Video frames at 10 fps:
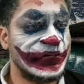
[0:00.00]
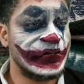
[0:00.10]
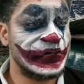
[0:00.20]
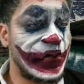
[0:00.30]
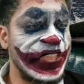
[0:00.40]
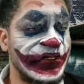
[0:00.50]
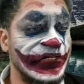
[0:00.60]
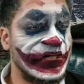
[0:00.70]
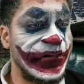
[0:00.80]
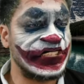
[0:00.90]
So together
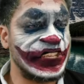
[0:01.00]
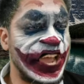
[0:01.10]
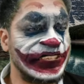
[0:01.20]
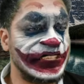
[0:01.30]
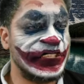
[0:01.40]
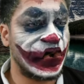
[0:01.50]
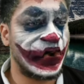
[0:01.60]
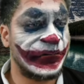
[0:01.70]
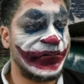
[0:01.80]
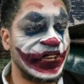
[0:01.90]
with the battle-hardened
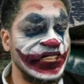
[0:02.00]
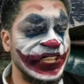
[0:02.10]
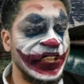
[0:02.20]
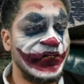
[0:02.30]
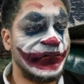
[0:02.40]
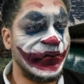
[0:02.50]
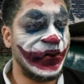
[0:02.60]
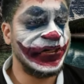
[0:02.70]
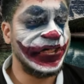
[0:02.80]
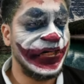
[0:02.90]
Corporal
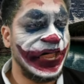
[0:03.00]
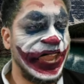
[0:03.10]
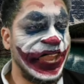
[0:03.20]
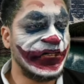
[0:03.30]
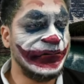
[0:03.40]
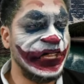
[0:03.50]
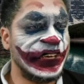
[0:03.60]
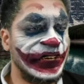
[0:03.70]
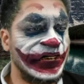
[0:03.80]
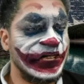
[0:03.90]
Ford and the
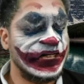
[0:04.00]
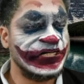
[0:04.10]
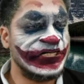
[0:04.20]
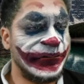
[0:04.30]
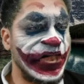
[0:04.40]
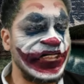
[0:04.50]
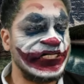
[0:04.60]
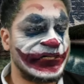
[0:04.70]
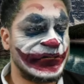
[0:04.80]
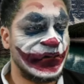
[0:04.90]
meager
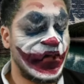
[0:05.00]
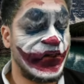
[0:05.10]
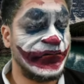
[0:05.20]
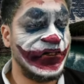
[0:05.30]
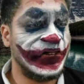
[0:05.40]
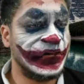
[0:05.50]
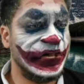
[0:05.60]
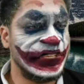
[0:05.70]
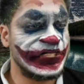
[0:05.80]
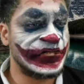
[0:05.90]
remnants of their
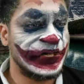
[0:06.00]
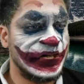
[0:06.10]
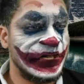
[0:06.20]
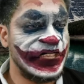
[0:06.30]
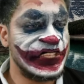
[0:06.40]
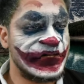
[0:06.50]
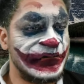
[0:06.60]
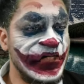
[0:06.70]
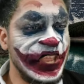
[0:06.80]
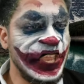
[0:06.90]
unit, they
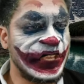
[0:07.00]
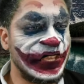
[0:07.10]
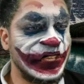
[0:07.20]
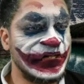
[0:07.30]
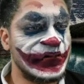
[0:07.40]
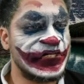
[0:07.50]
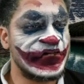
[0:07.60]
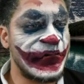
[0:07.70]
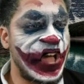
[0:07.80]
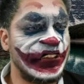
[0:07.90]
sneak into the
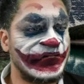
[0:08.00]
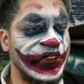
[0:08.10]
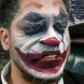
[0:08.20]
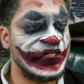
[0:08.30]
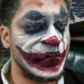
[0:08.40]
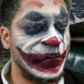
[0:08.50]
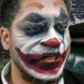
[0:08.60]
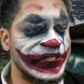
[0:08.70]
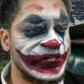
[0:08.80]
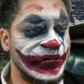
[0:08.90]
small French
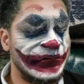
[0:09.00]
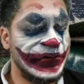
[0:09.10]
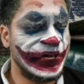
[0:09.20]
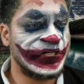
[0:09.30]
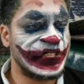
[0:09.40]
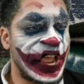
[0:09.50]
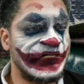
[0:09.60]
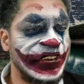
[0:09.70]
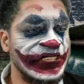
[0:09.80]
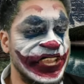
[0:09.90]
village where the
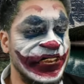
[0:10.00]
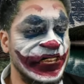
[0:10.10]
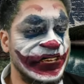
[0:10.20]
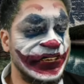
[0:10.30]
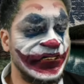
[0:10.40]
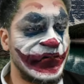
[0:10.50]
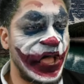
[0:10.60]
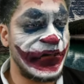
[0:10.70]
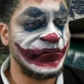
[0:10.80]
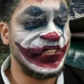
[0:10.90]
tower is and learn
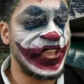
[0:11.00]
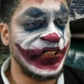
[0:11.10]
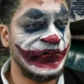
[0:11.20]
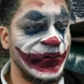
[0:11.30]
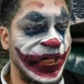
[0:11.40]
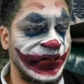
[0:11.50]
from the young woman